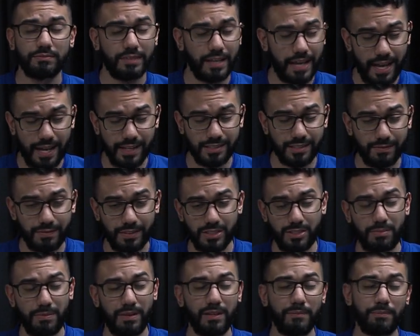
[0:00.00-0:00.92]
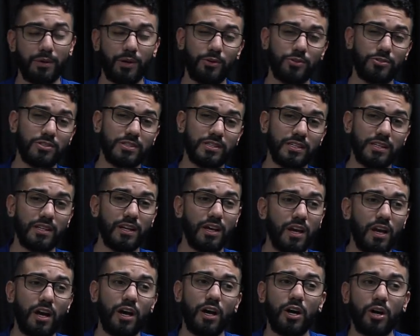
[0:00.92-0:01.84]
as of this being posted,
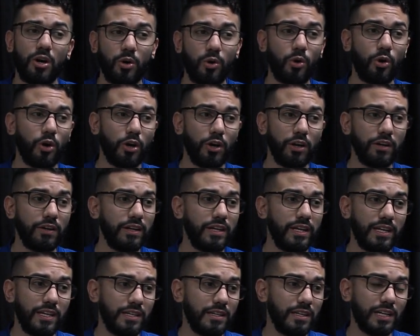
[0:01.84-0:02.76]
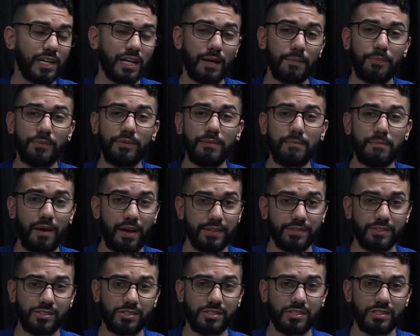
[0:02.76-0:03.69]
or in a couple of
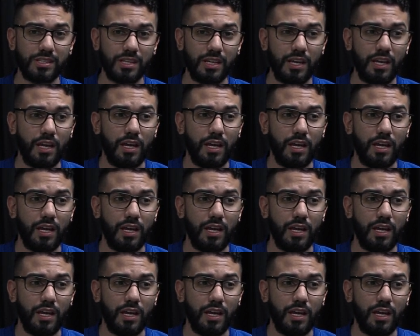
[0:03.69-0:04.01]
months,